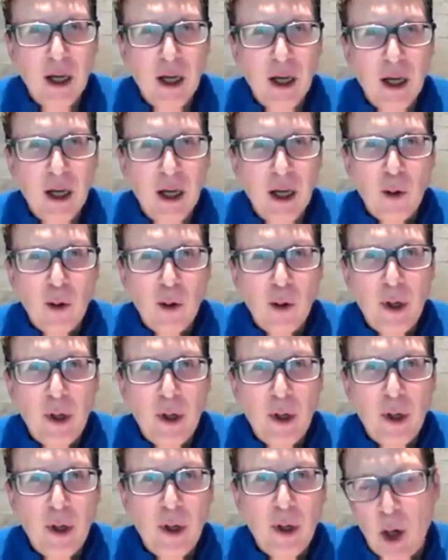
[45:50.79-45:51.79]
where
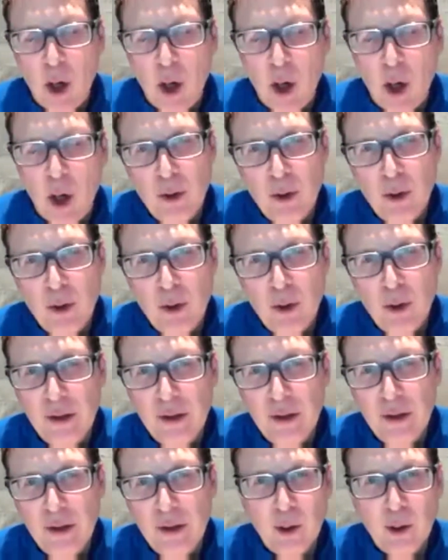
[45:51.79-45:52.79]
do you see the
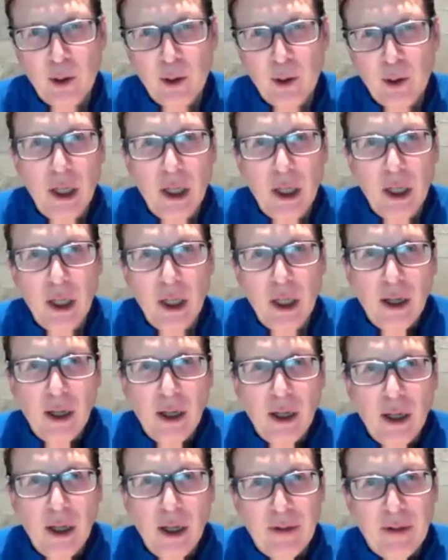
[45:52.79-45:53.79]
opportunities from
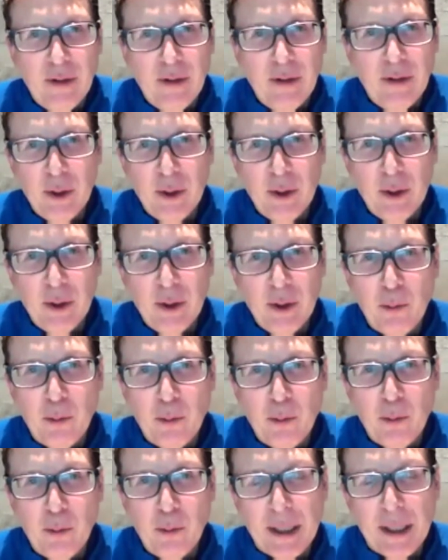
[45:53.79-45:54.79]
an investment
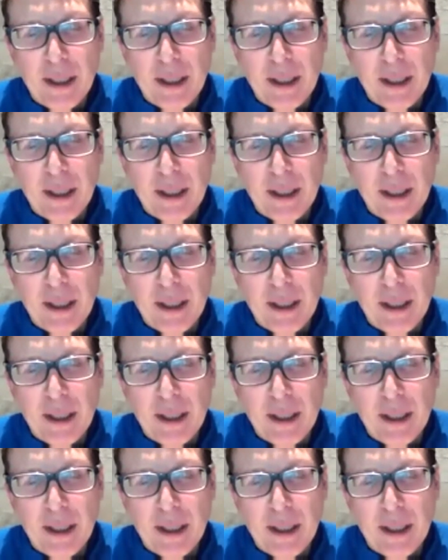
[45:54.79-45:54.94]
perspective?